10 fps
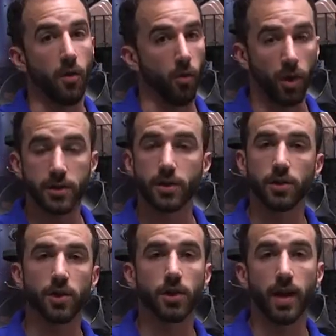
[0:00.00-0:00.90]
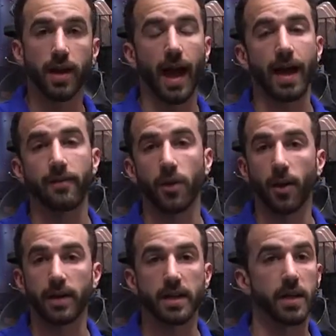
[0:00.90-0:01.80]
What it's going to look like, I have no
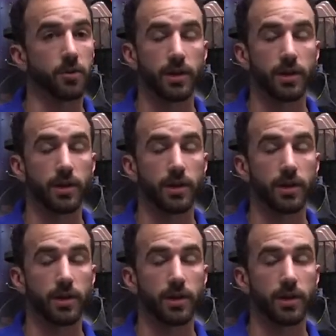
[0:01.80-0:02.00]
idea.